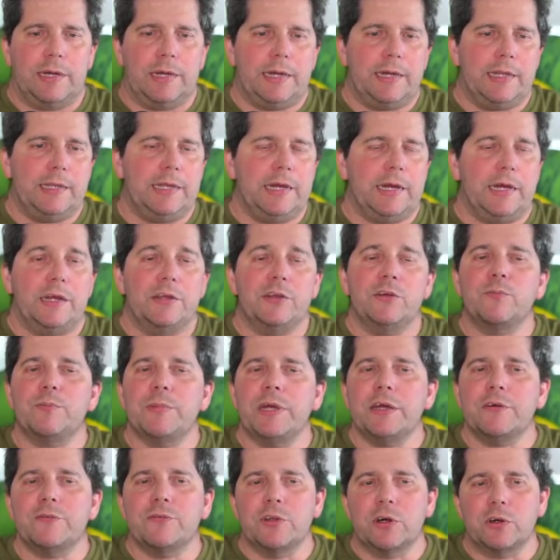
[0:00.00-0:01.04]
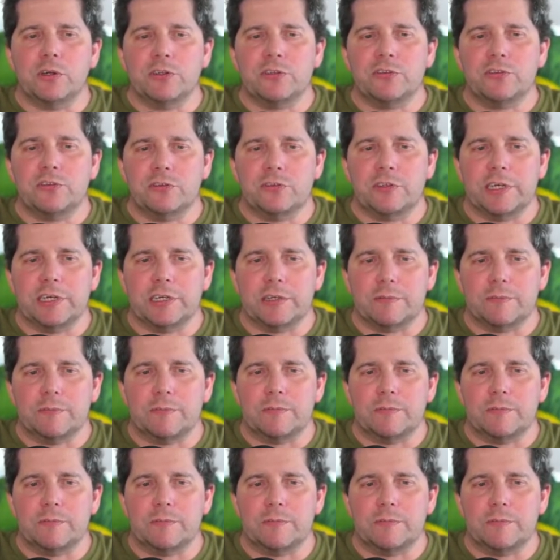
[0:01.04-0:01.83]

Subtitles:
And yeah, you may have noticed is that